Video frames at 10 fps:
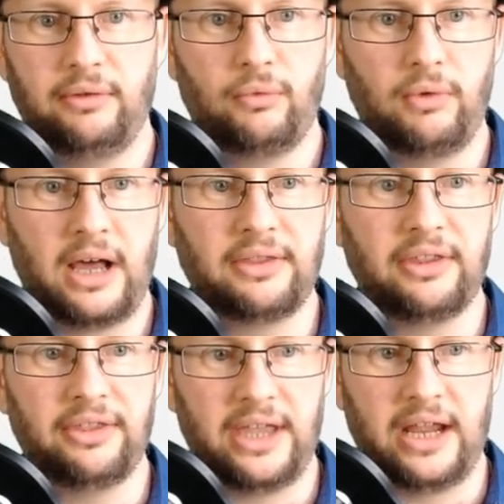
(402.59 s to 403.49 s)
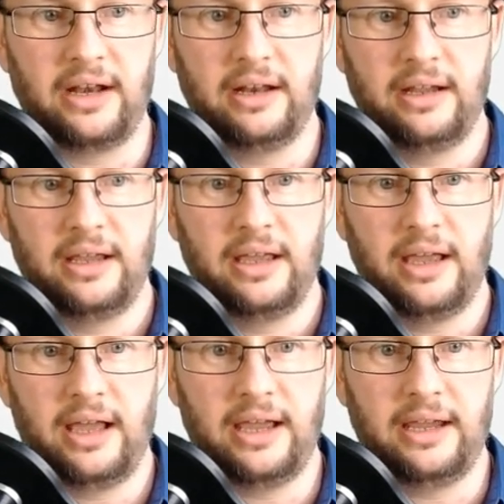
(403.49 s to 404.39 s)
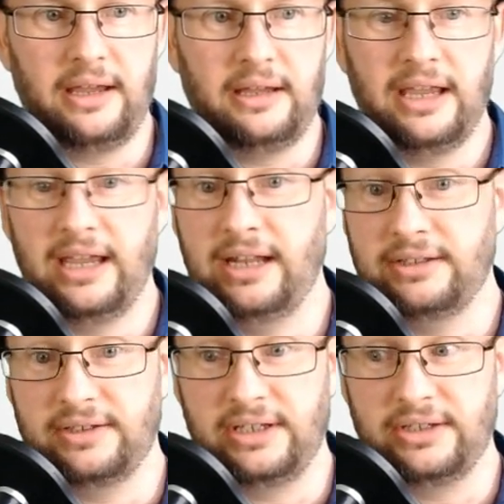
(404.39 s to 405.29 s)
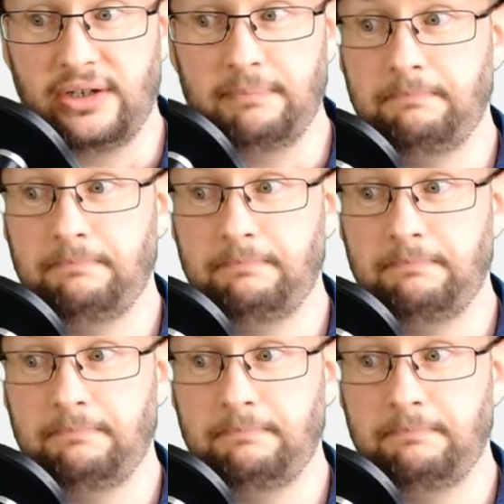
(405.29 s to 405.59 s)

rather than a entity type.